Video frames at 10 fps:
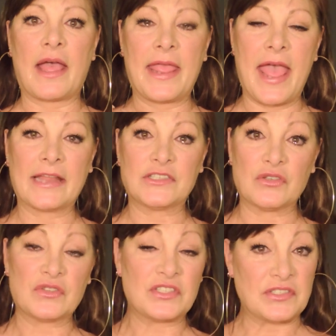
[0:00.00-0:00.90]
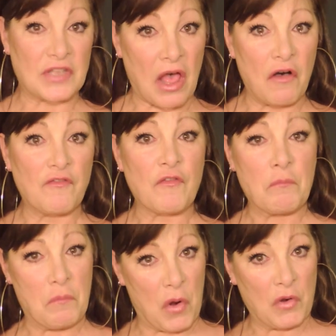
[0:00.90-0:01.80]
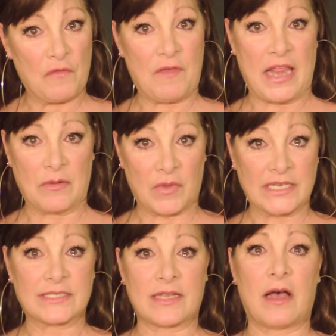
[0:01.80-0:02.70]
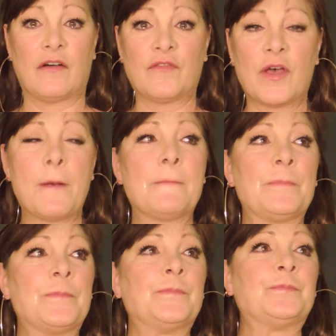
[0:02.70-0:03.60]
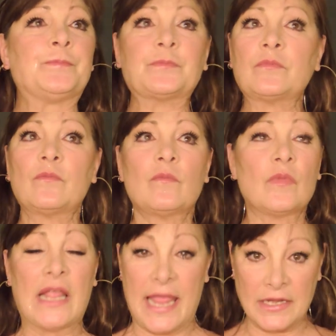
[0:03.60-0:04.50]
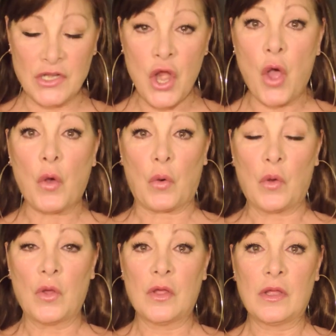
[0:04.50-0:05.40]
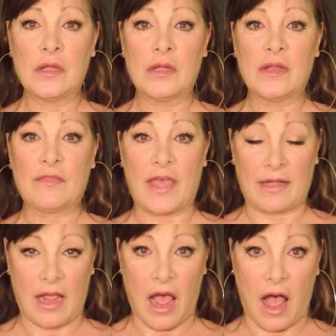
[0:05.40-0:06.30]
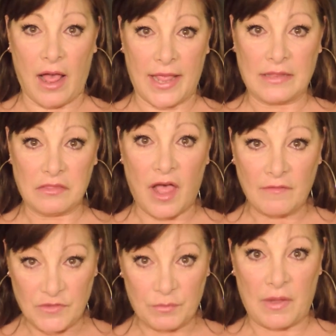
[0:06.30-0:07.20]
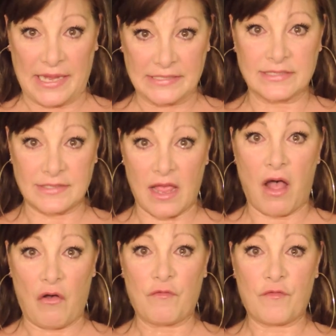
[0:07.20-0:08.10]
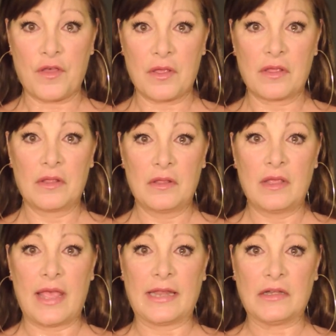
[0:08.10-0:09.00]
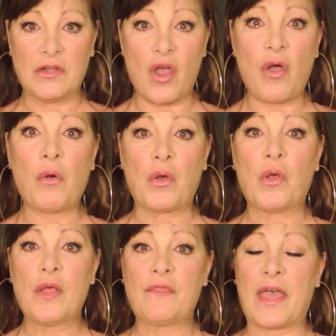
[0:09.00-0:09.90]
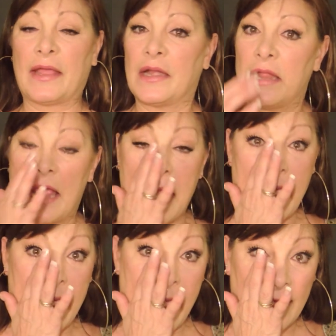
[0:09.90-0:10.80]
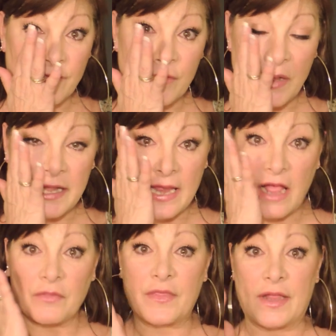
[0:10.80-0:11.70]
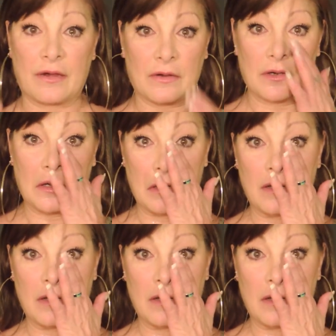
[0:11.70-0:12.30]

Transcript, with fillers: I had to self-motivate myself and know that I loved myself and know that everybody out there